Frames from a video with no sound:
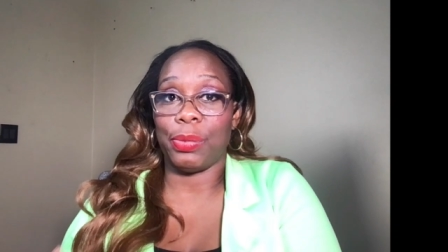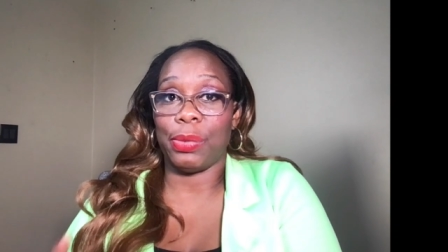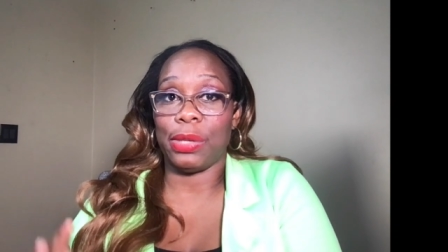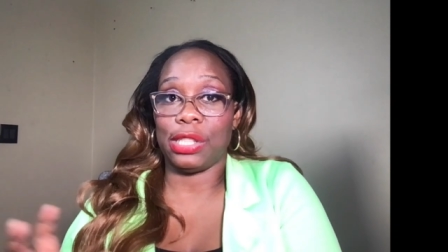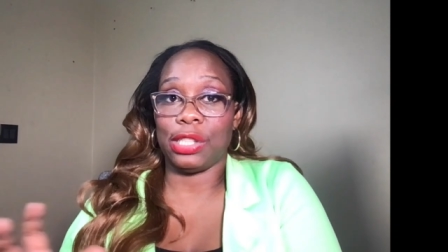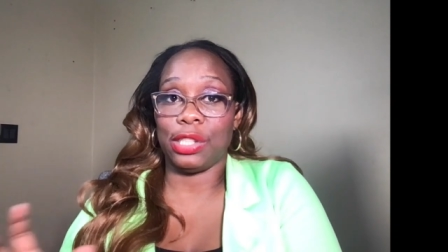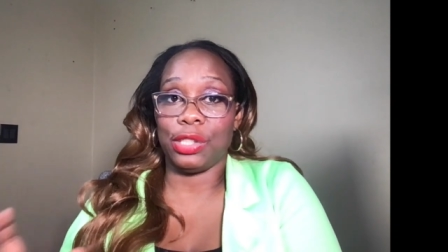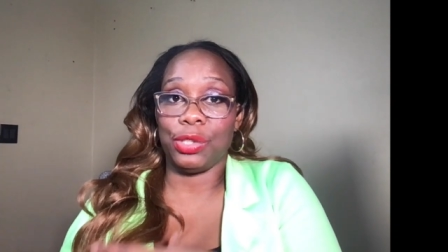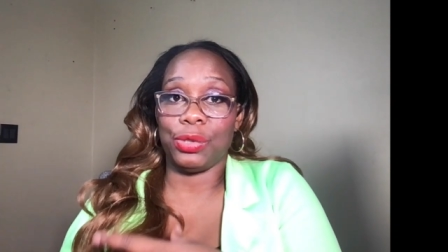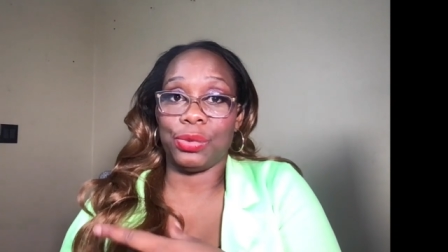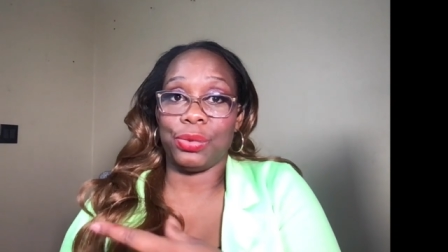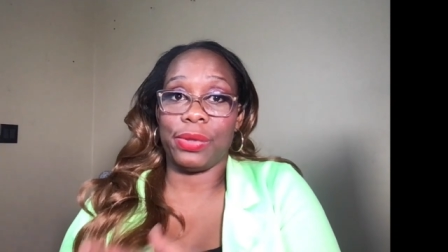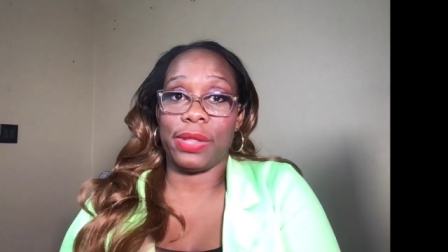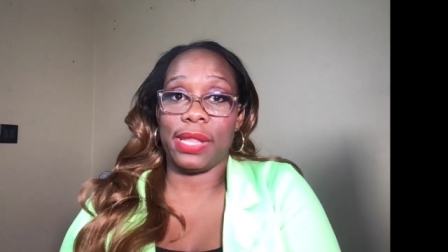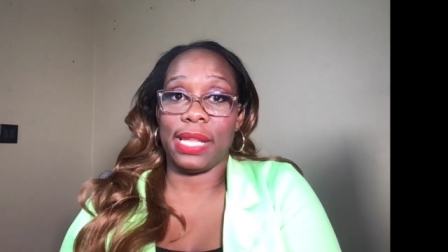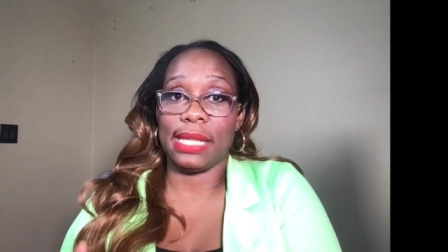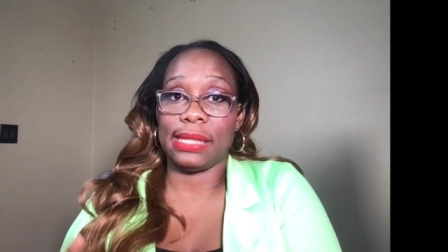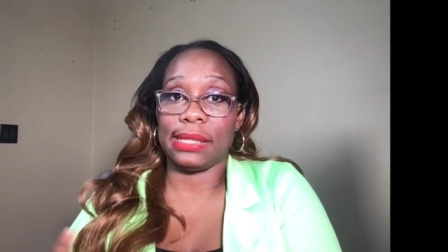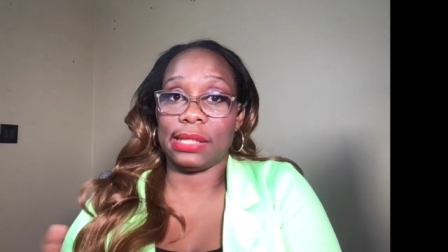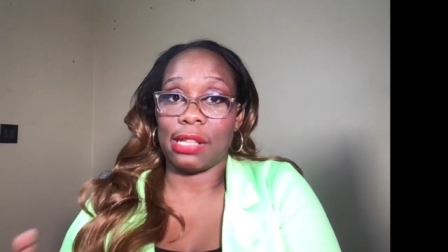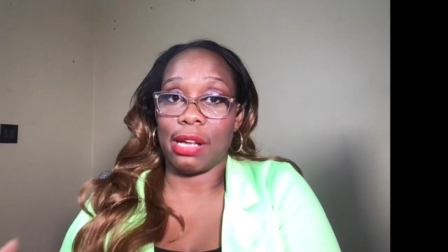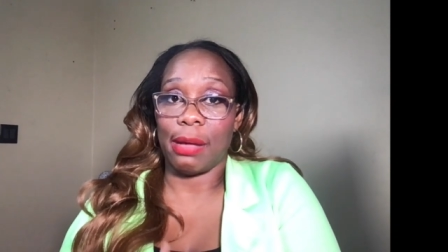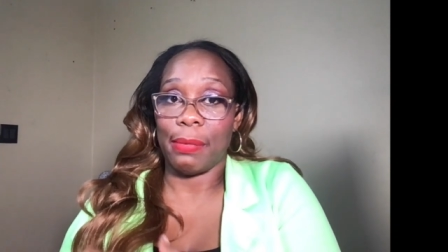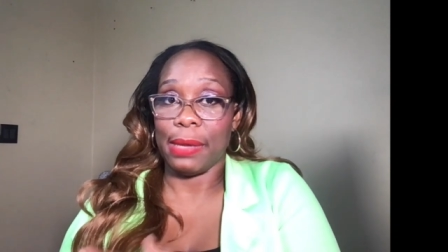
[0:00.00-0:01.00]
with new
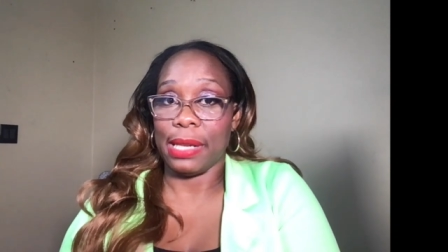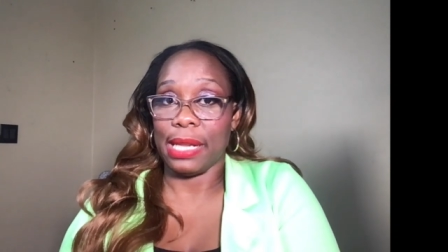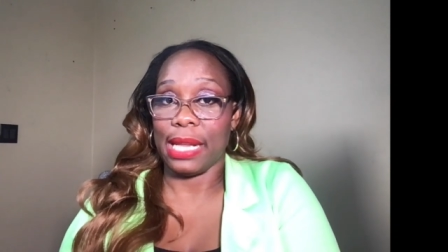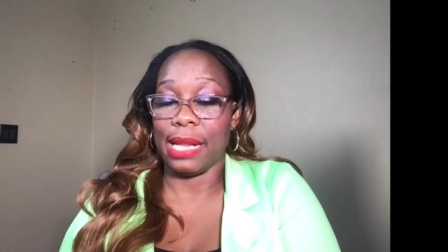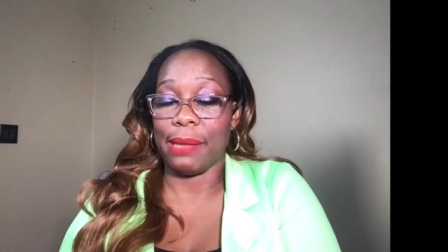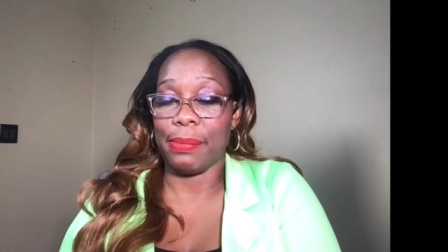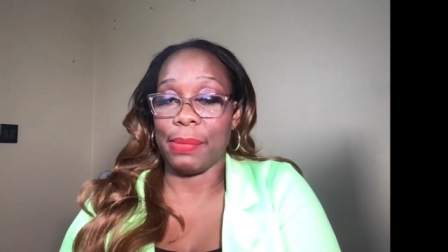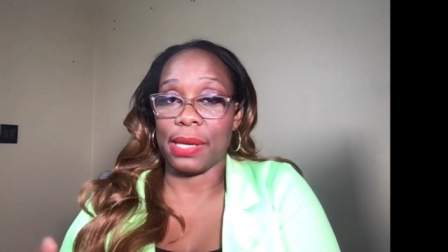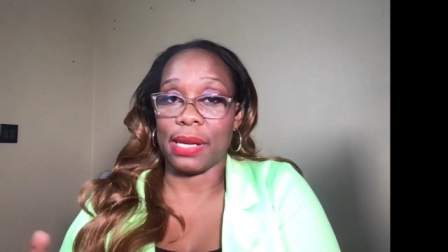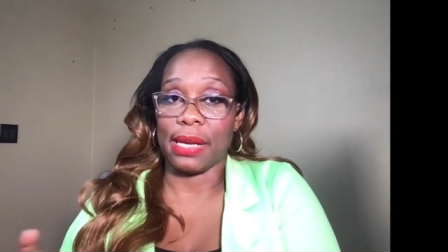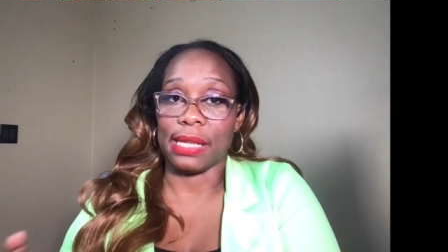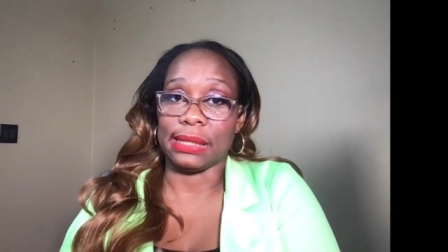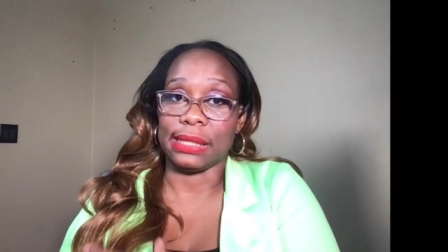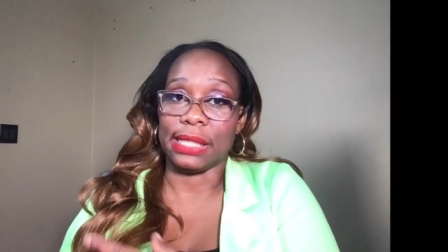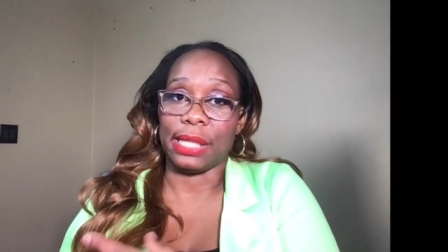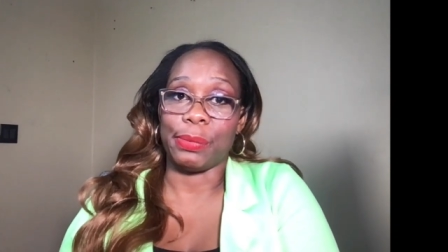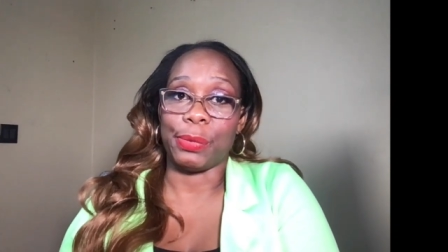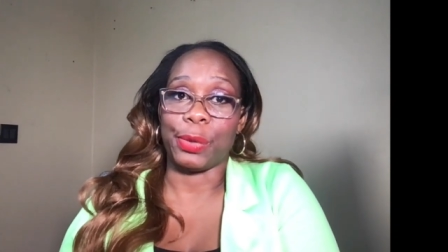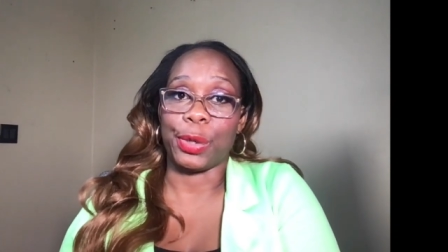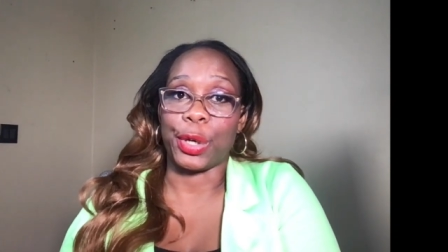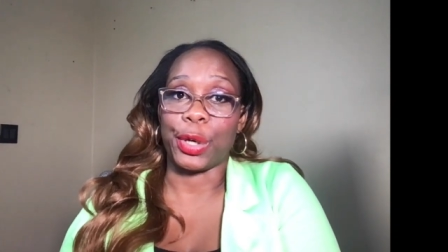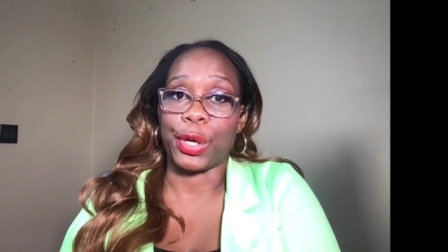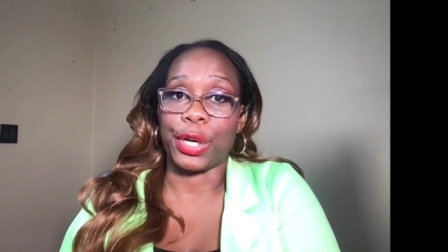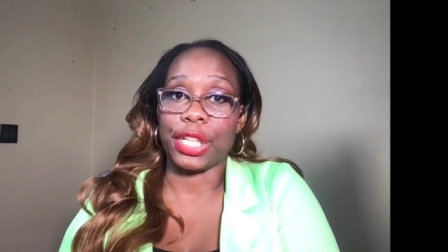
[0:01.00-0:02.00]
things coming in because they're
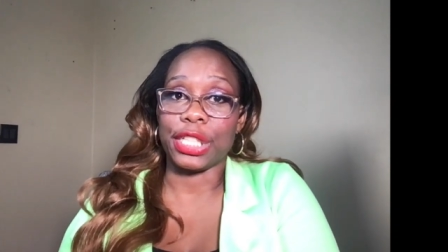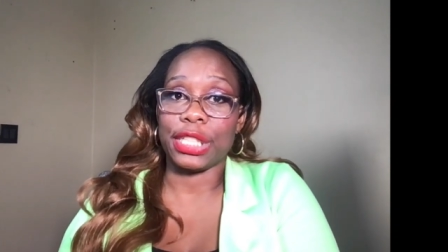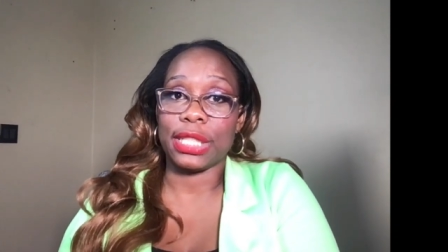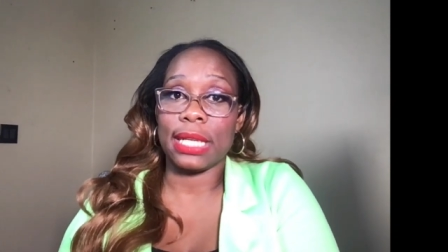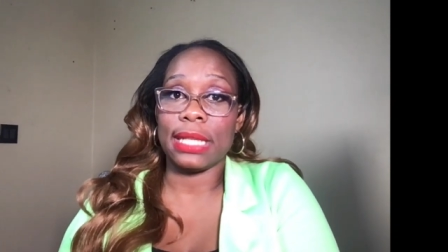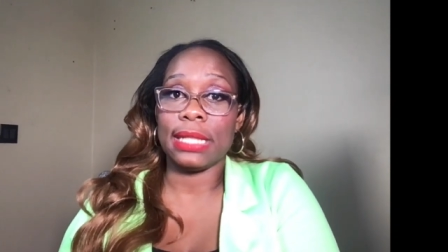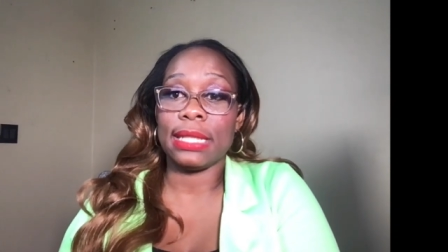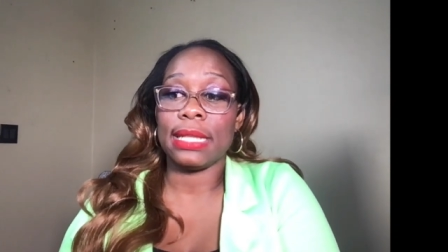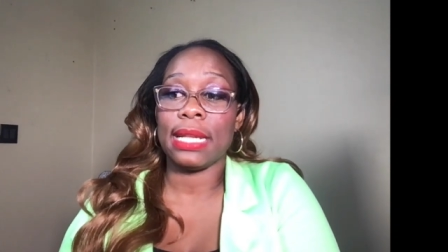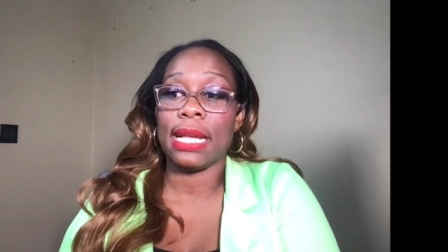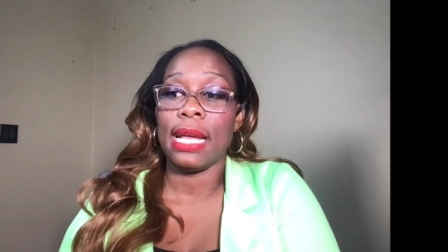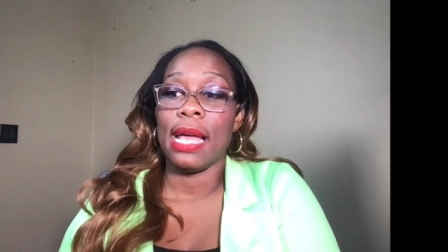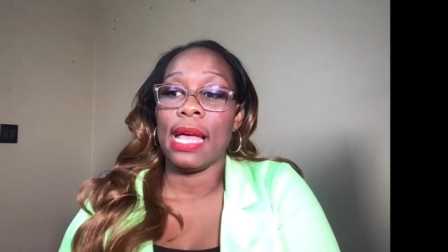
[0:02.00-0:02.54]
more urgent,